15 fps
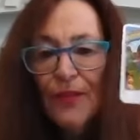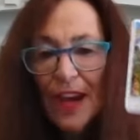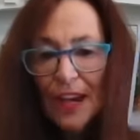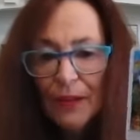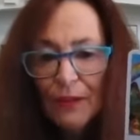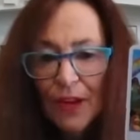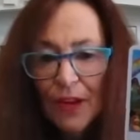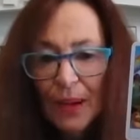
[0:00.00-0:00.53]

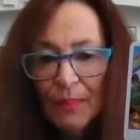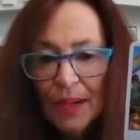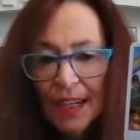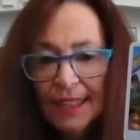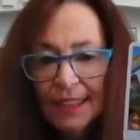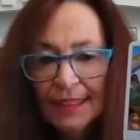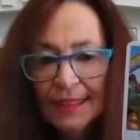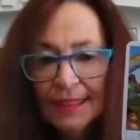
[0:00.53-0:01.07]
fake
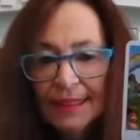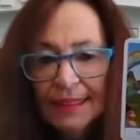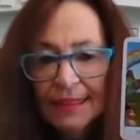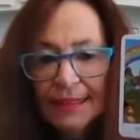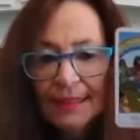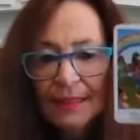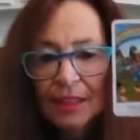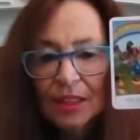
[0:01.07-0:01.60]

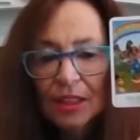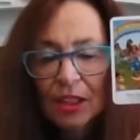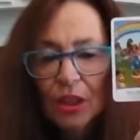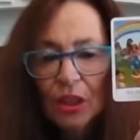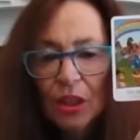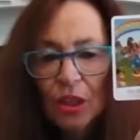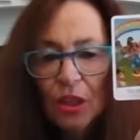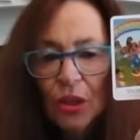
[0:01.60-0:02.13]
families,
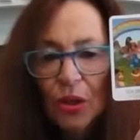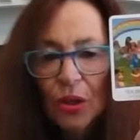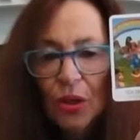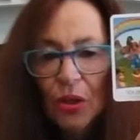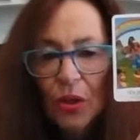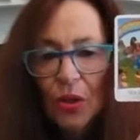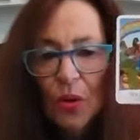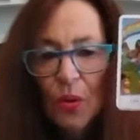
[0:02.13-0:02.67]

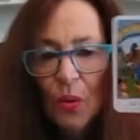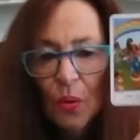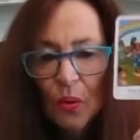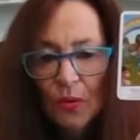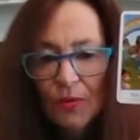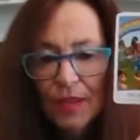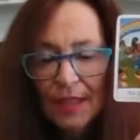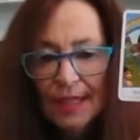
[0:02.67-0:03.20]

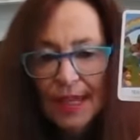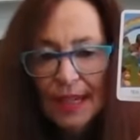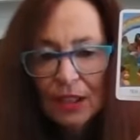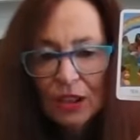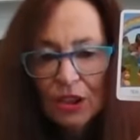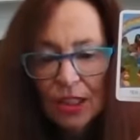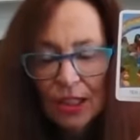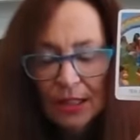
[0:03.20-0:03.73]
all of this
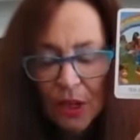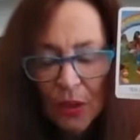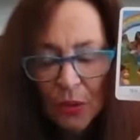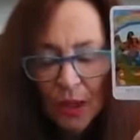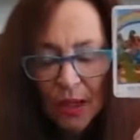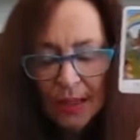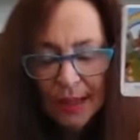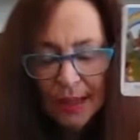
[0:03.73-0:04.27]
energy.
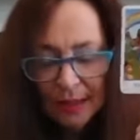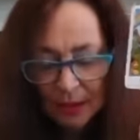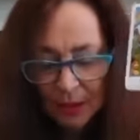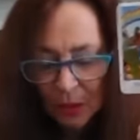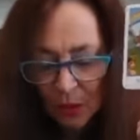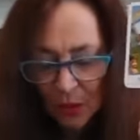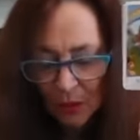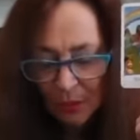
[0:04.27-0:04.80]
So
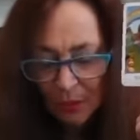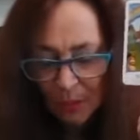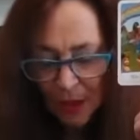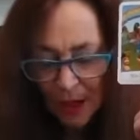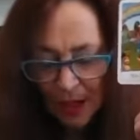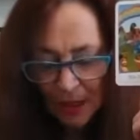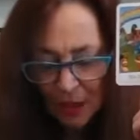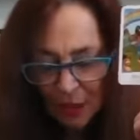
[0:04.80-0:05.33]
it's sort of
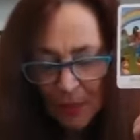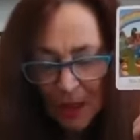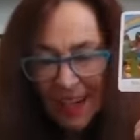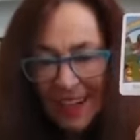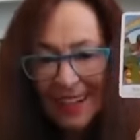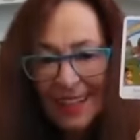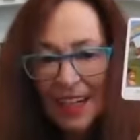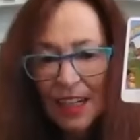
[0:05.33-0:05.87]
bringing to
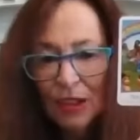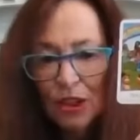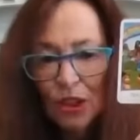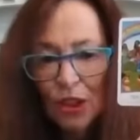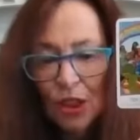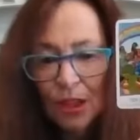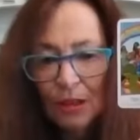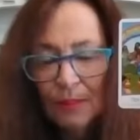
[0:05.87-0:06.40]
my
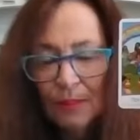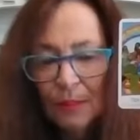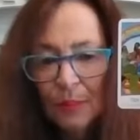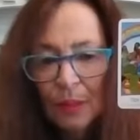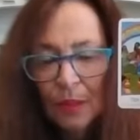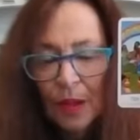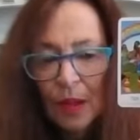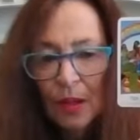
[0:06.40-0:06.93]
attention
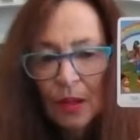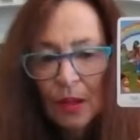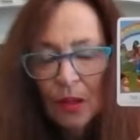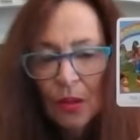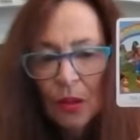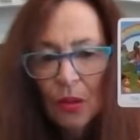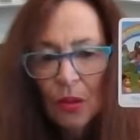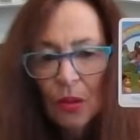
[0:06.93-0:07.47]

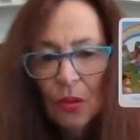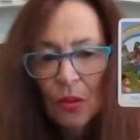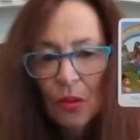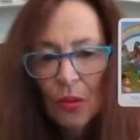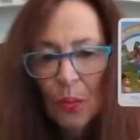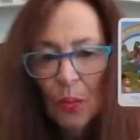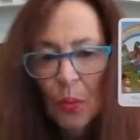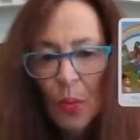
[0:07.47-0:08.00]

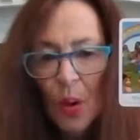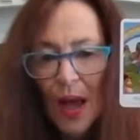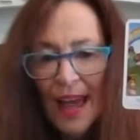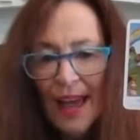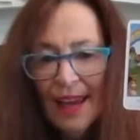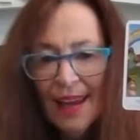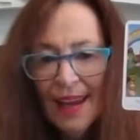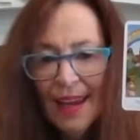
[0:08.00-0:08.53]
the
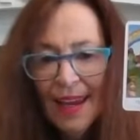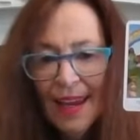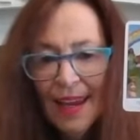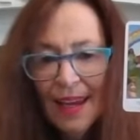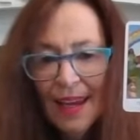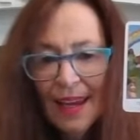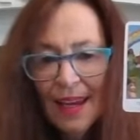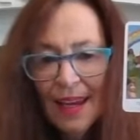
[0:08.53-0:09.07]

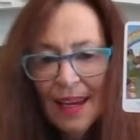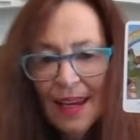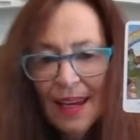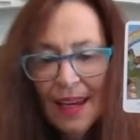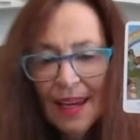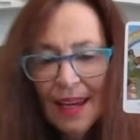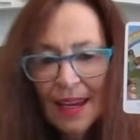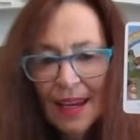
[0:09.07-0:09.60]

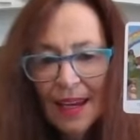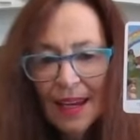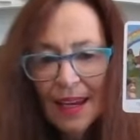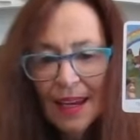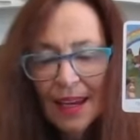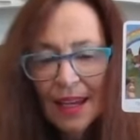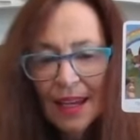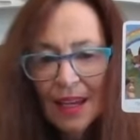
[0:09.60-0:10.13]
way
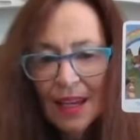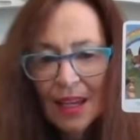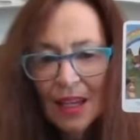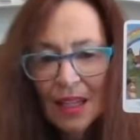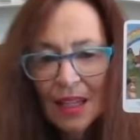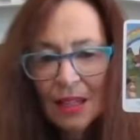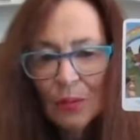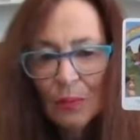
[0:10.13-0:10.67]

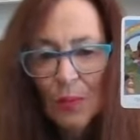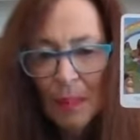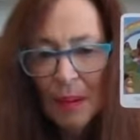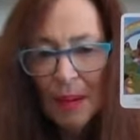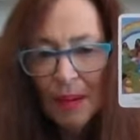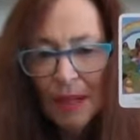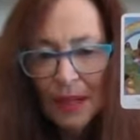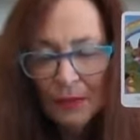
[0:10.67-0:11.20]

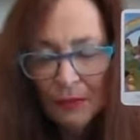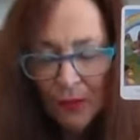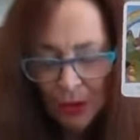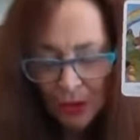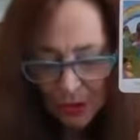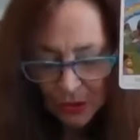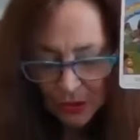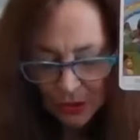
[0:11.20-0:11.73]
Republican
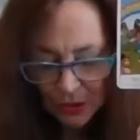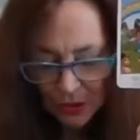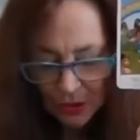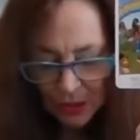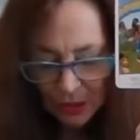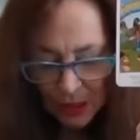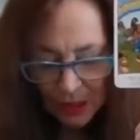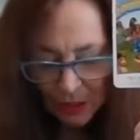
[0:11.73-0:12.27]

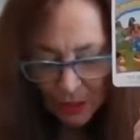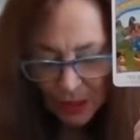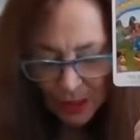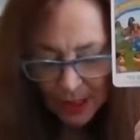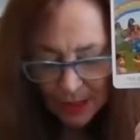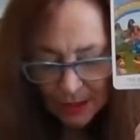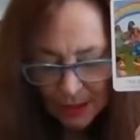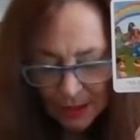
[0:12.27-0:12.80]
voters are
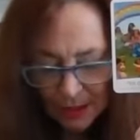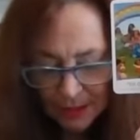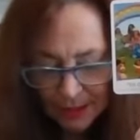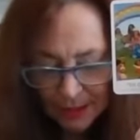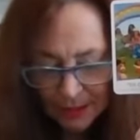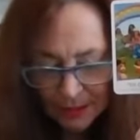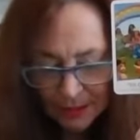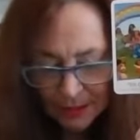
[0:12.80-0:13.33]
looking at
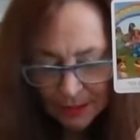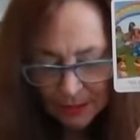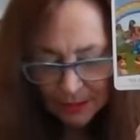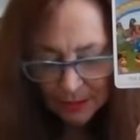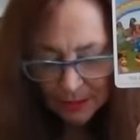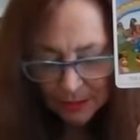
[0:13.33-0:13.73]
this.